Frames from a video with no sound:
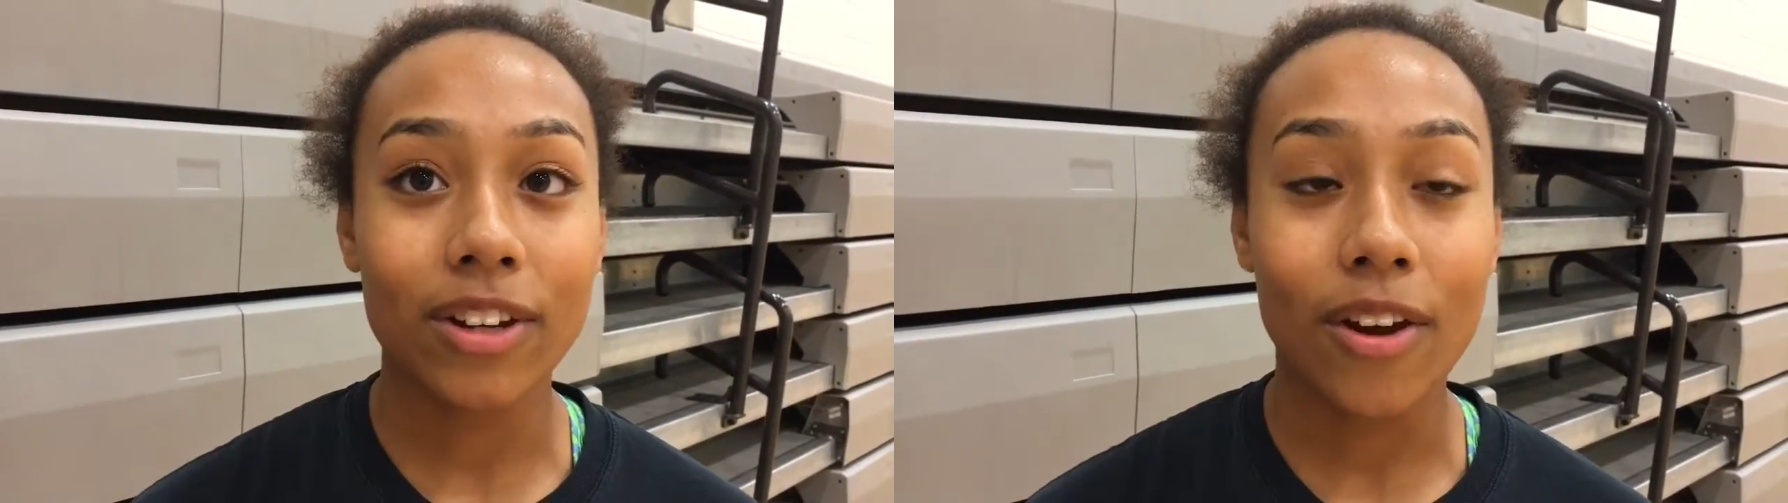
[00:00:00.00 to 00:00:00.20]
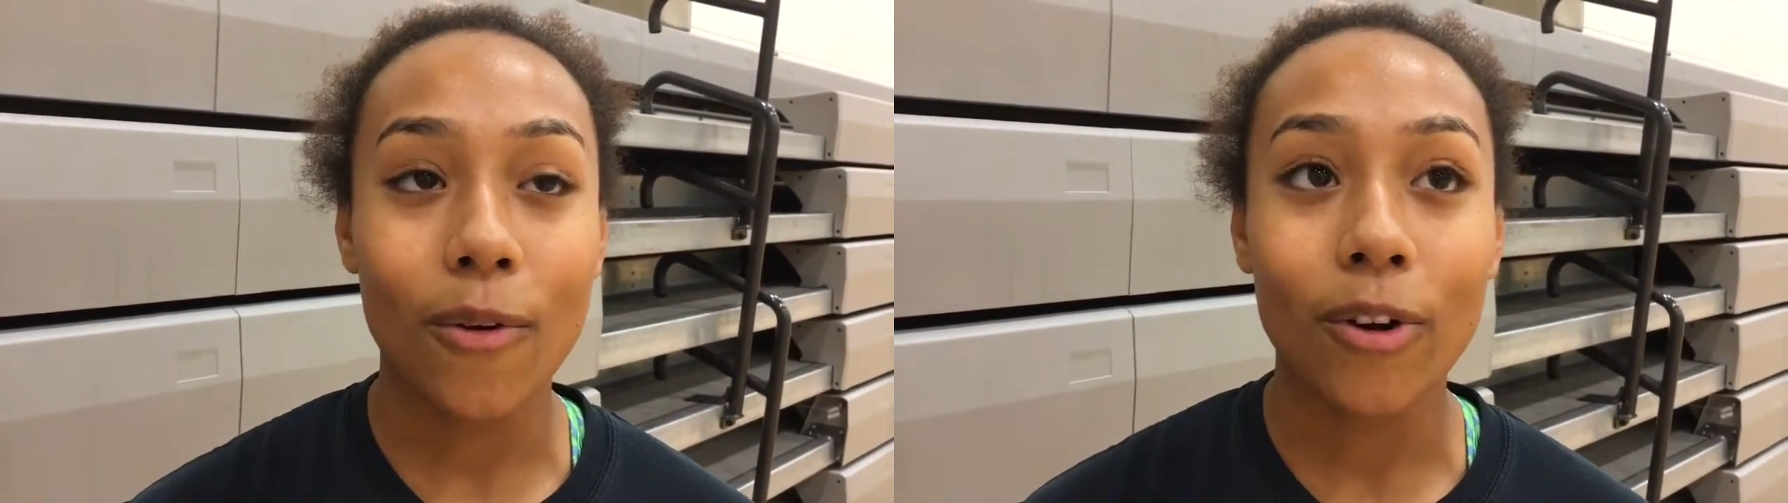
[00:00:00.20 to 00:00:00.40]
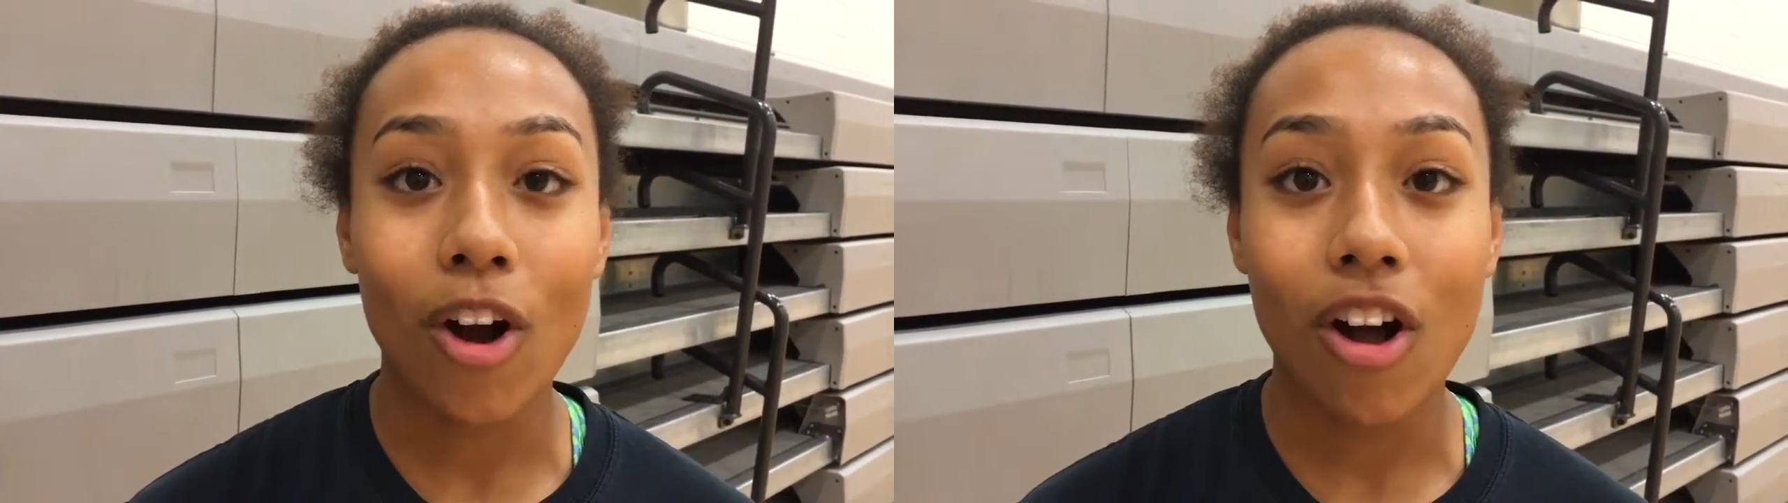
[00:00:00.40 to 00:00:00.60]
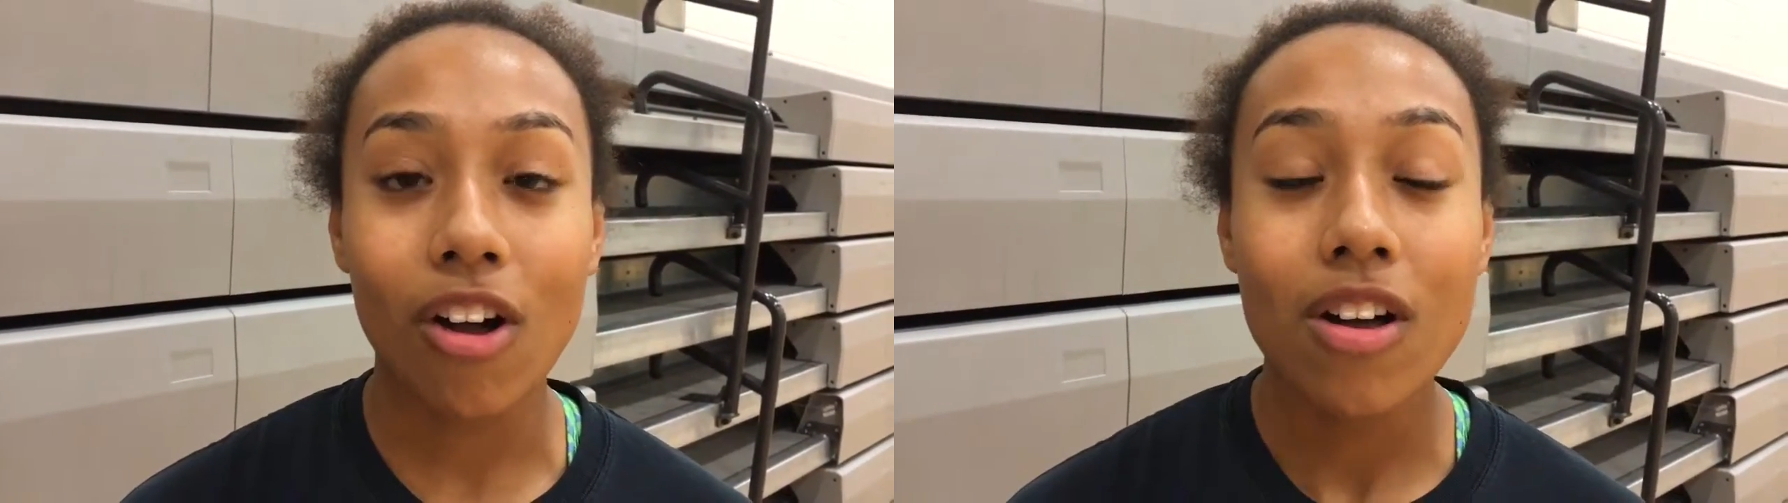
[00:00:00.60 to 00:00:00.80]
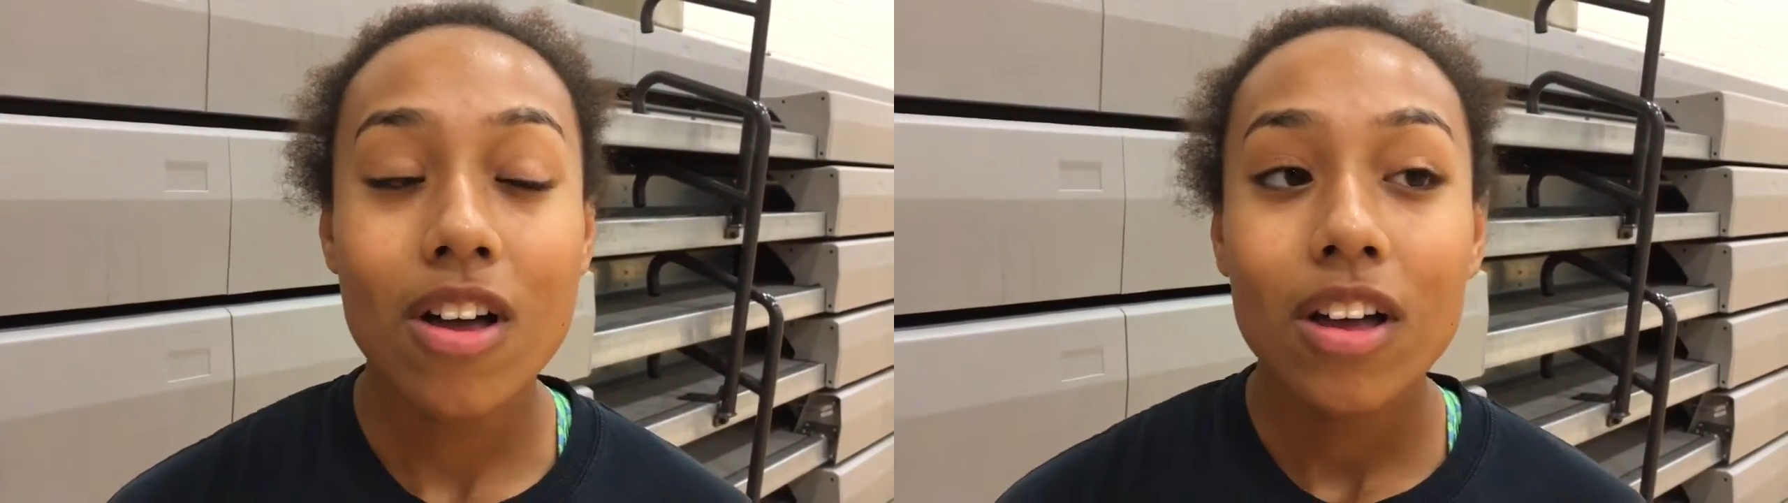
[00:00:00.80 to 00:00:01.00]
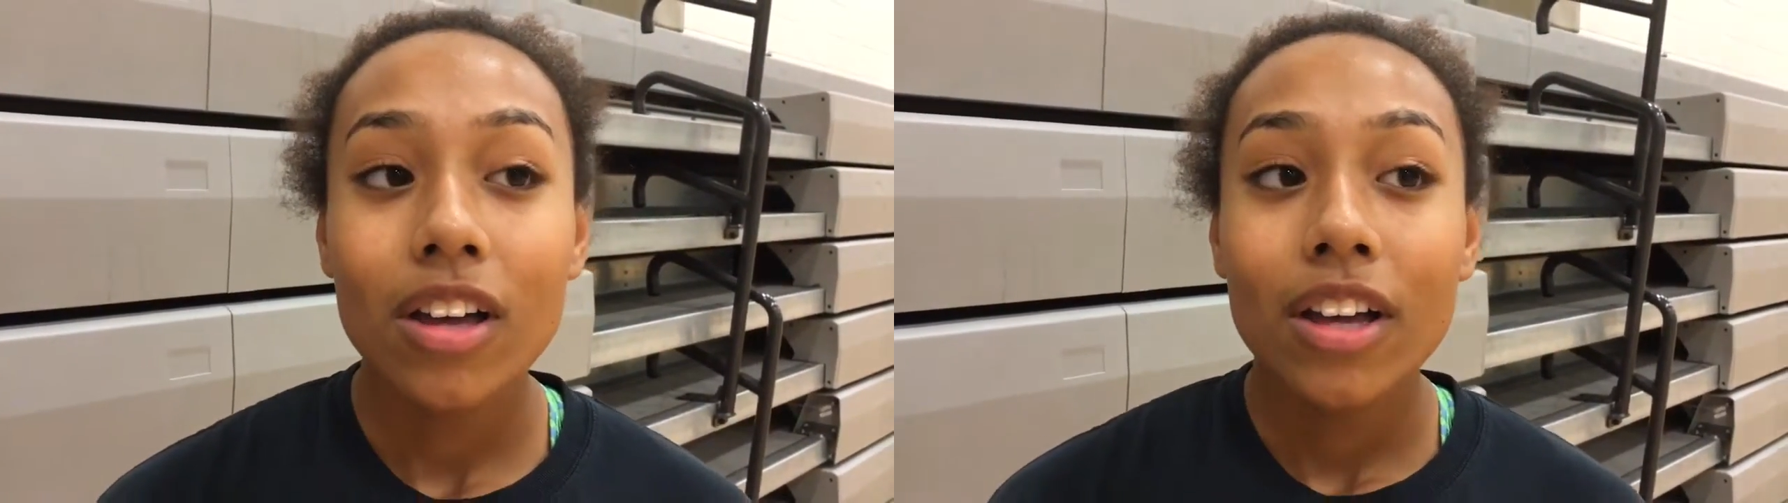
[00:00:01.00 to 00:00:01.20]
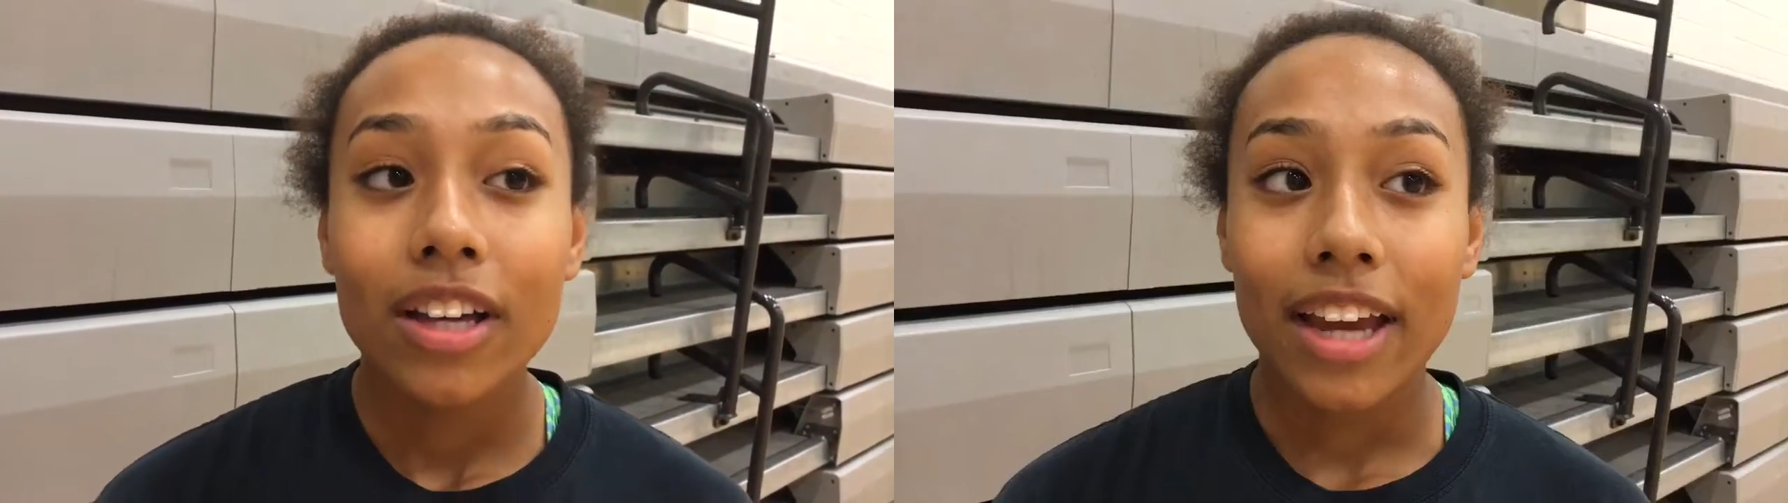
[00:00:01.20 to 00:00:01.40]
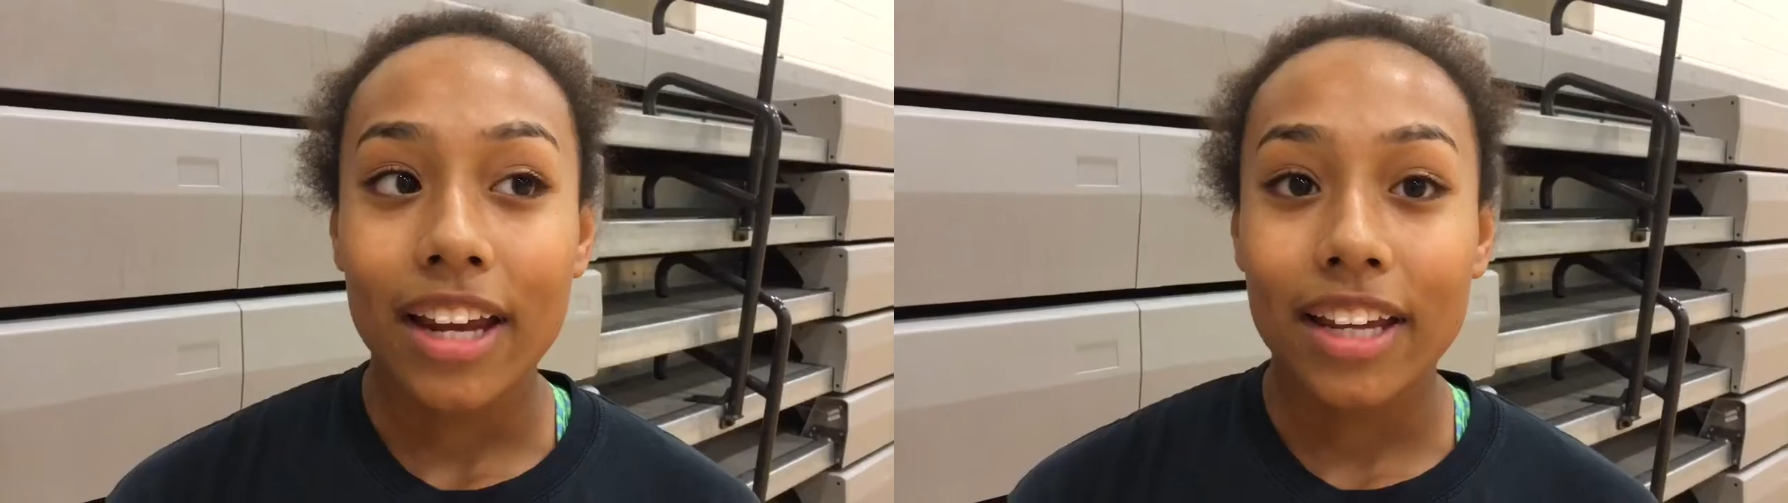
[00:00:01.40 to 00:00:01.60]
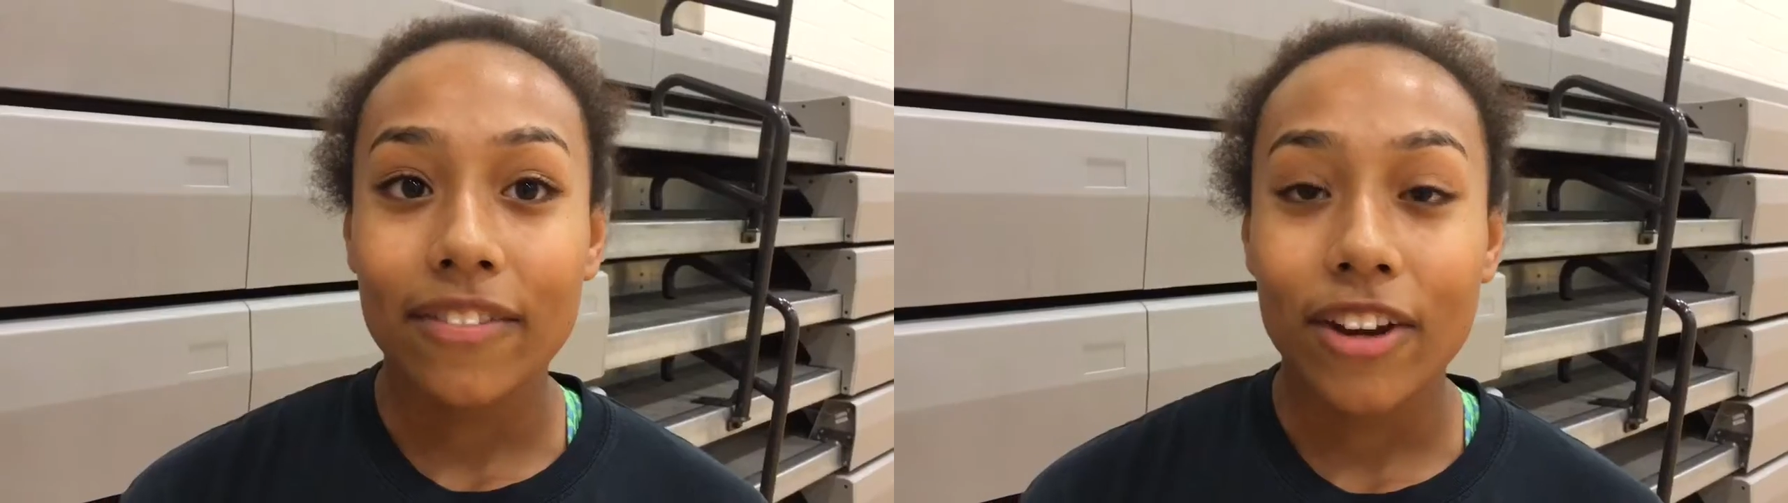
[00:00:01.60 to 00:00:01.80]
You know, we're all getting